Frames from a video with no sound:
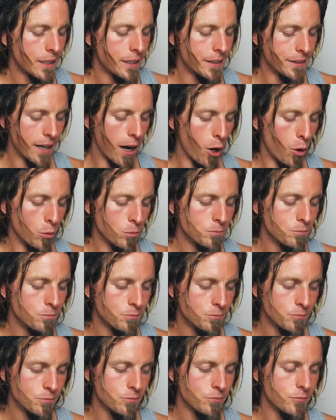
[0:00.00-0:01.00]
Now,
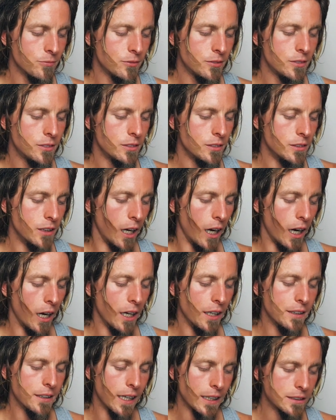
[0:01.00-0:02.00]

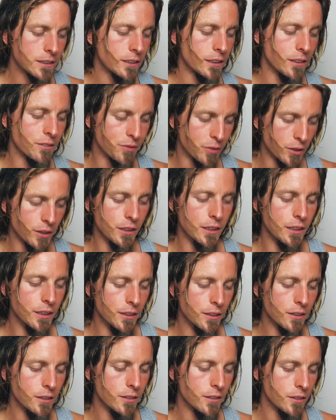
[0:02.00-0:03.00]
that's it for
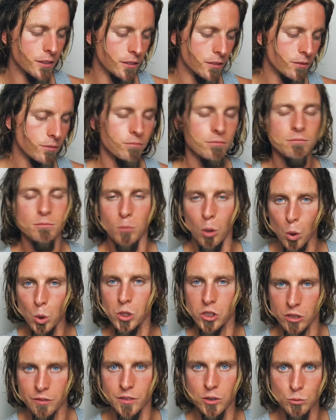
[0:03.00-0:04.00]

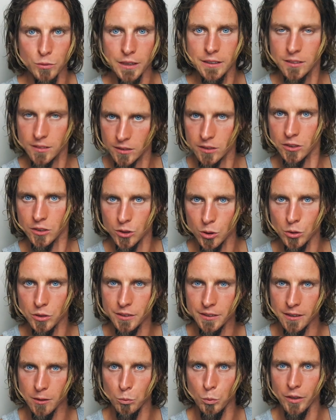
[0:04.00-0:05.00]
most of the risks
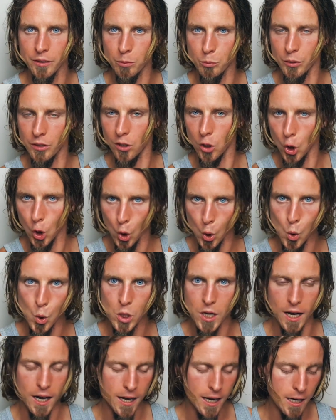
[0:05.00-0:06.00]
associated with low
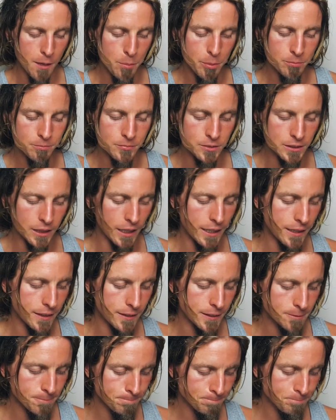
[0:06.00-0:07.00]
carb
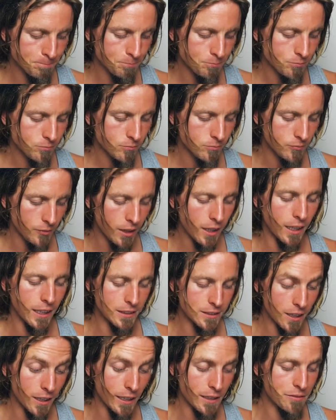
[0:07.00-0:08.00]
dieting
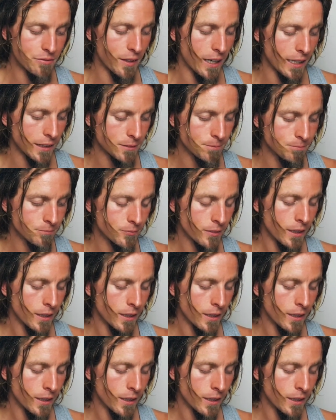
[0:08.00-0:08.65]
and high fat.